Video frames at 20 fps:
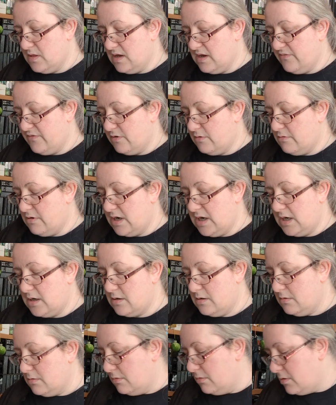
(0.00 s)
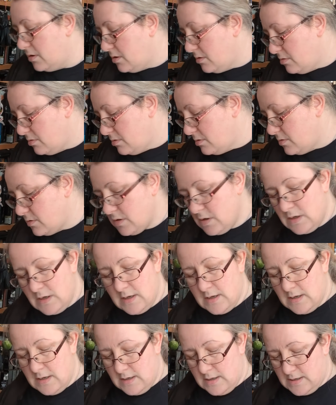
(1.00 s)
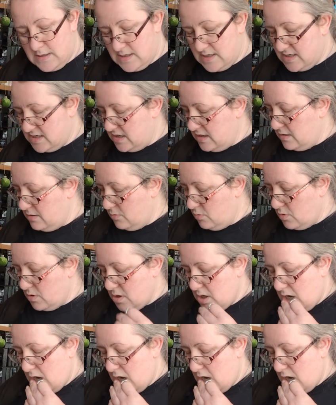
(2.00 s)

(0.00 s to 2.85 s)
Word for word: that I've already done. So